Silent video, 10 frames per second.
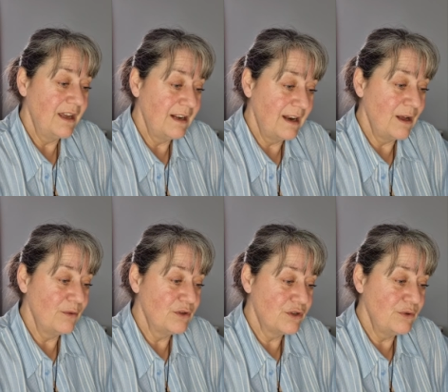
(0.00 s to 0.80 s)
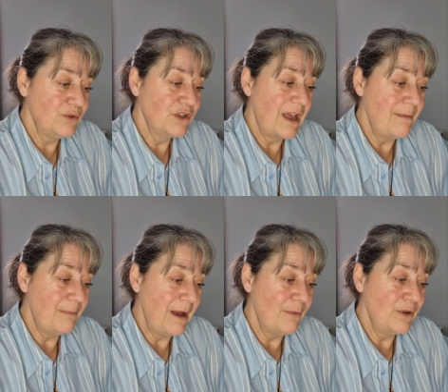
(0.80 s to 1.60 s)
and allow the truth to
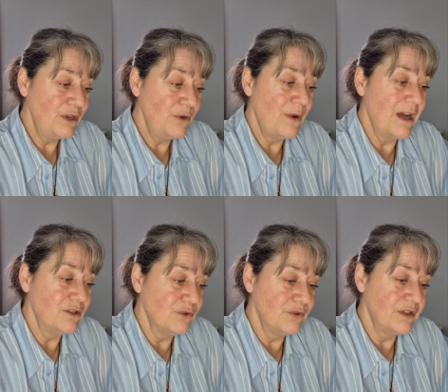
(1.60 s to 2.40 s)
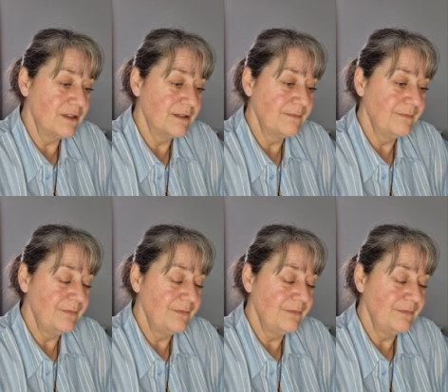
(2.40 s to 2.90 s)
empower you and others.